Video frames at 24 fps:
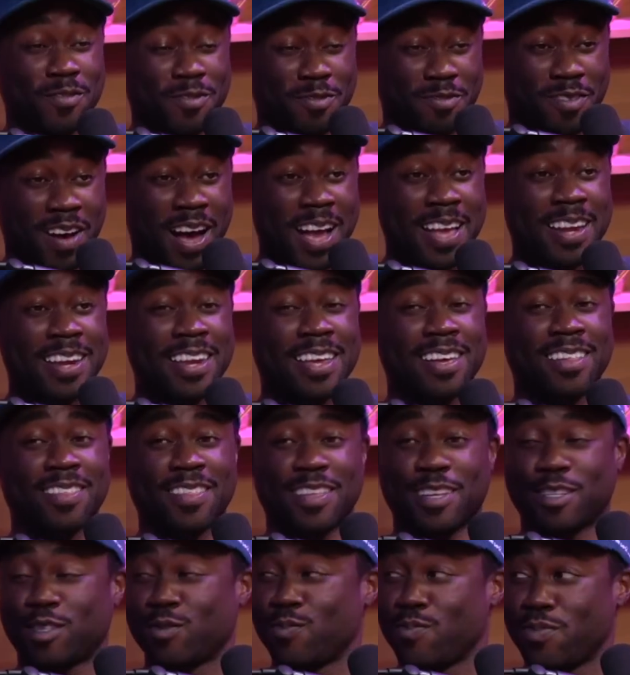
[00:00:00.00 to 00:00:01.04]
finding
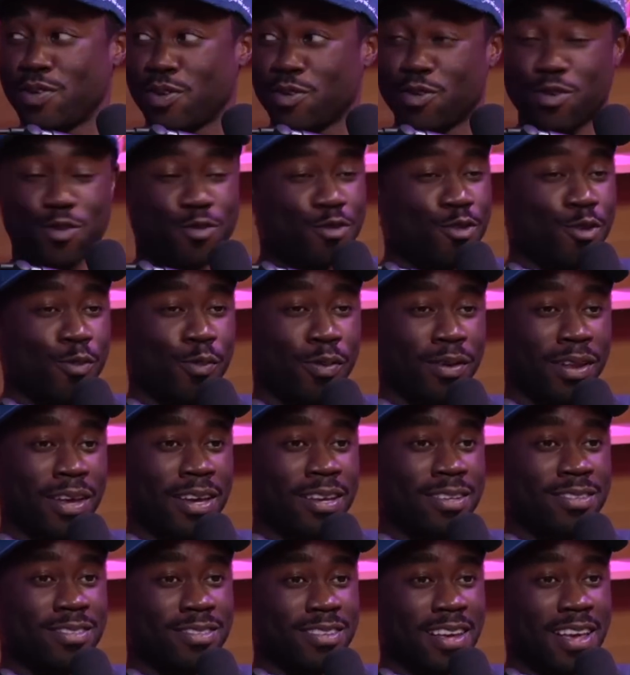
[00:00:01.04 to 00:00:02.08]
this beautiful
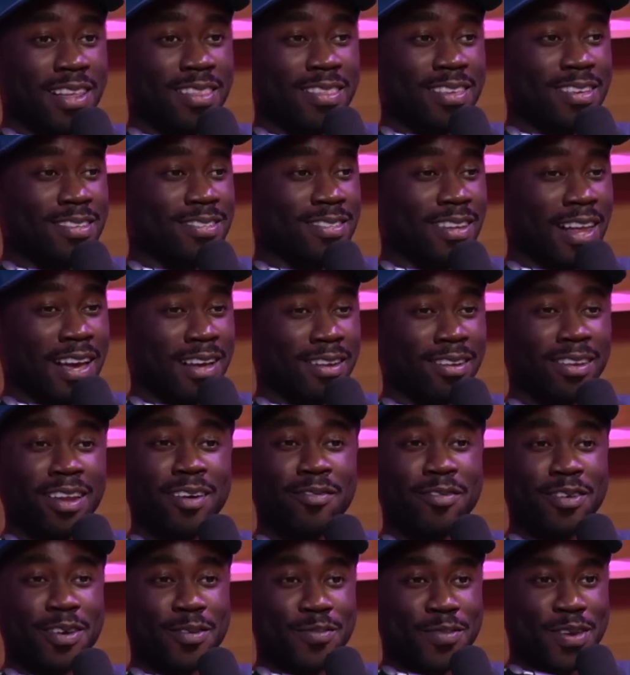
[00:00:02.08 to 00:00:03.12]
place and these like
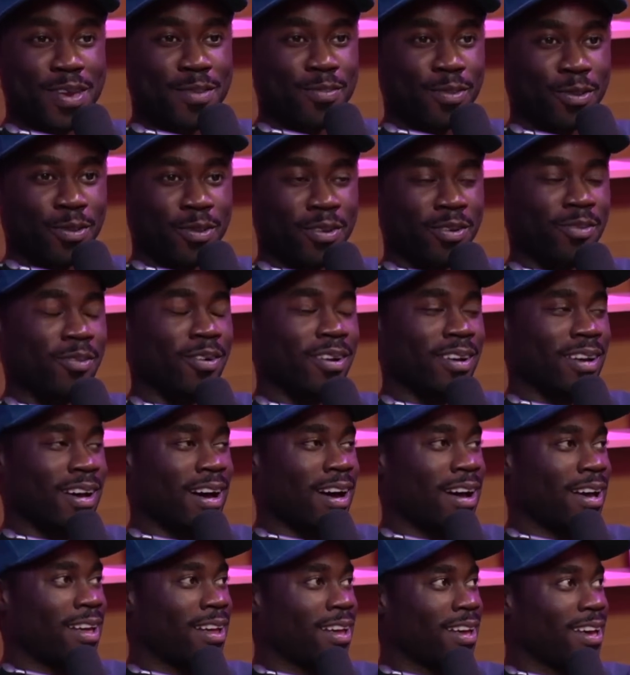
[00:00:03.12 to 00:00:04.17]
loving people and
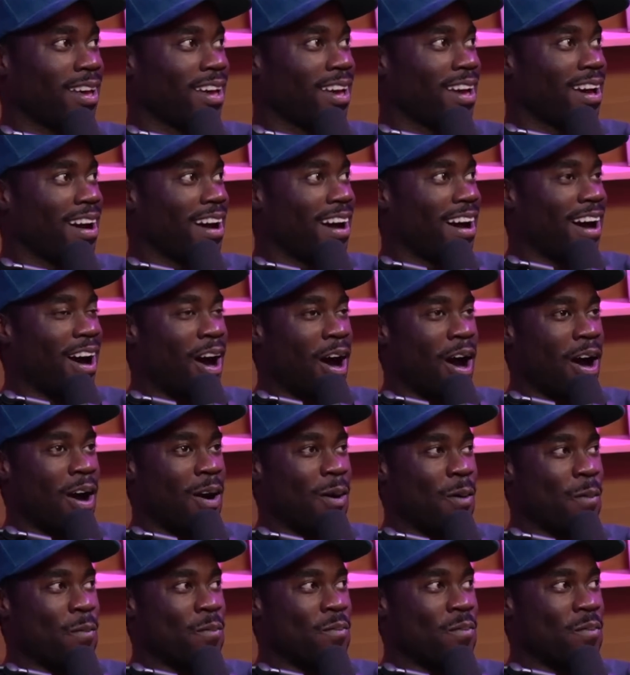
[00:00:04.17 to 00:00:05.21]
whatnot.
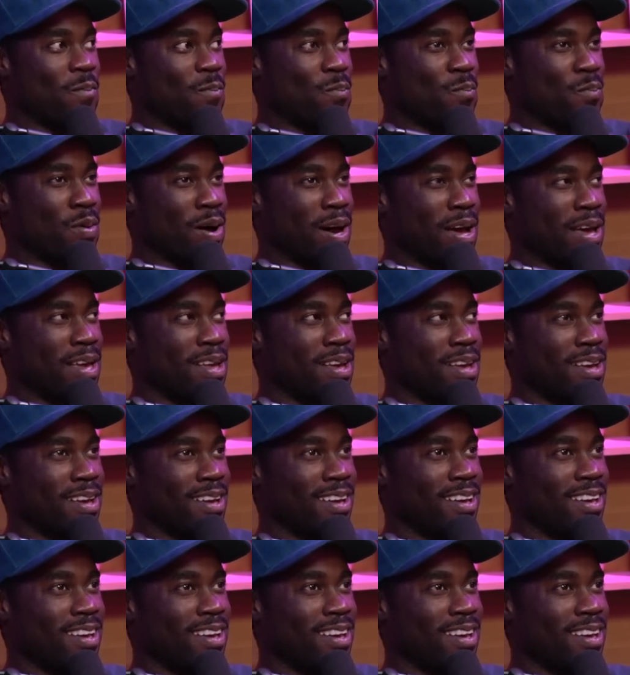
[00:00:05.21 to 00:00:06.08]
But